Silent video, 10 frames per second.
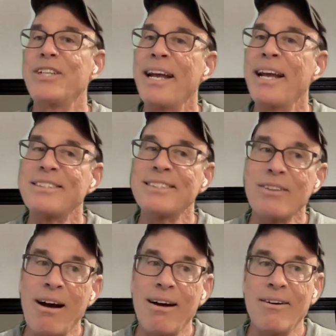
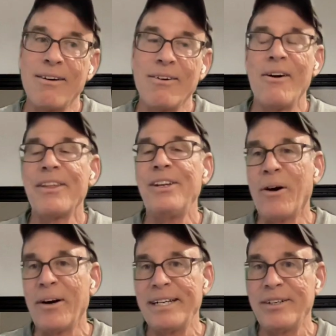chances are all the
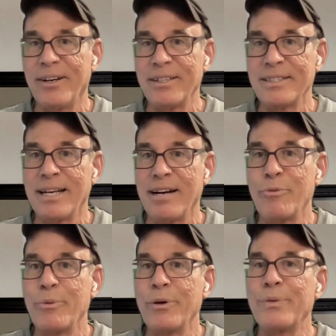naughty dog
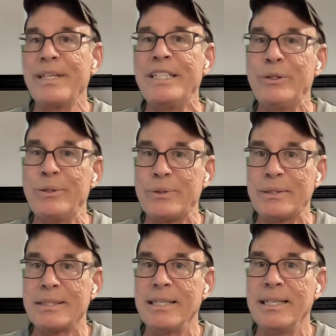stuff will
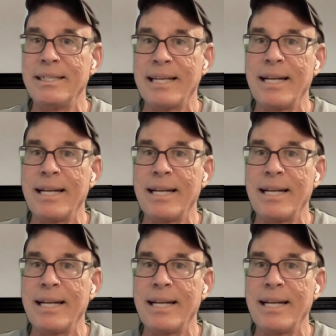reduce in